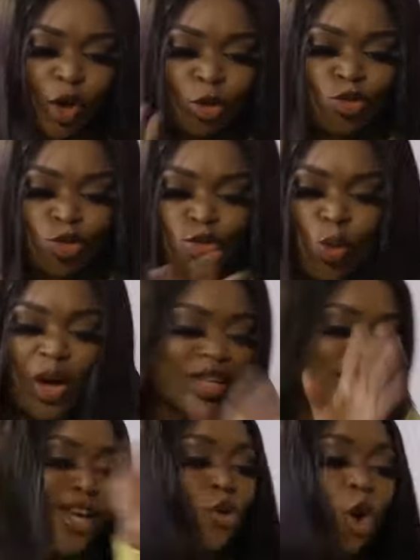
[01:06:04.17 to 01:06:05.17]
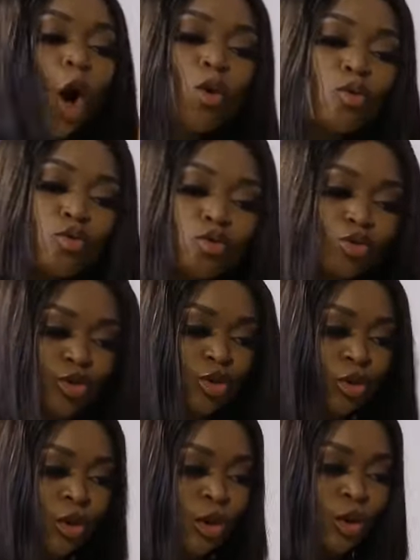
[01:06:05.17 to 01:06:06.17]
go, they talk to you. It no
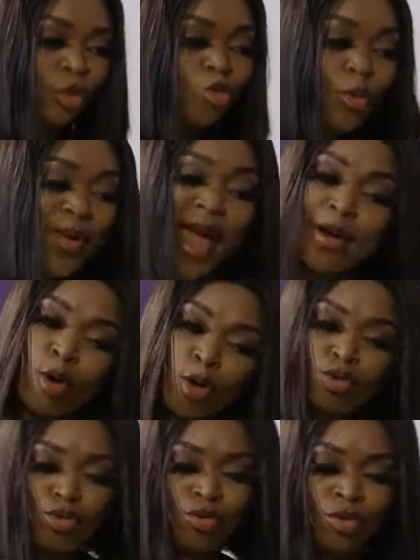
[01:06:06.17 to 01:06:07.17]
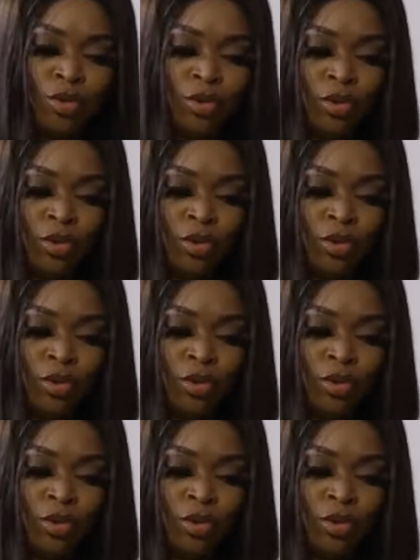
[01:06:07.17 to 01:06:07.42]
good. Ruby, I know you.